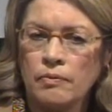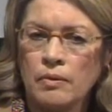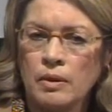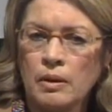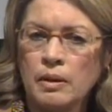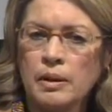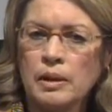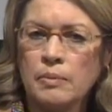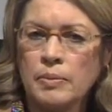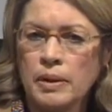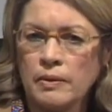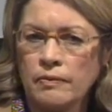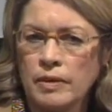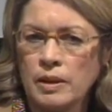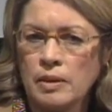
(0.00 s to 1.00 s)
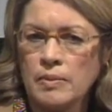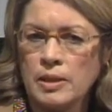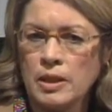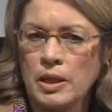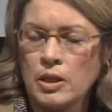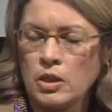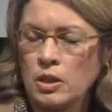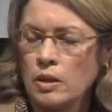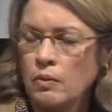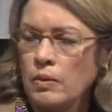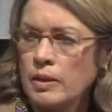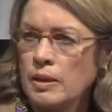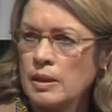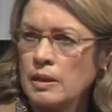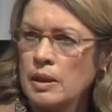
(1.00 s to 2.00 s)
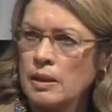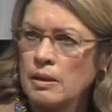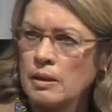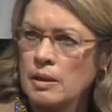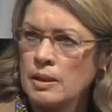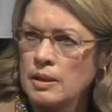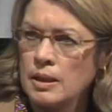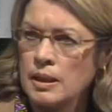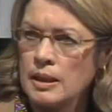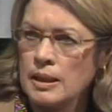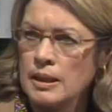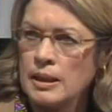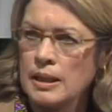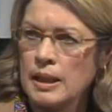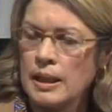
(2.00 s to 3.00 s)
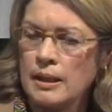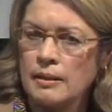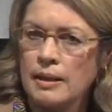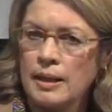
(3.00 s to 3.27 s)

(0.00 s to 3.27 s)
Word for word: little bit of a limitation on what the city can take.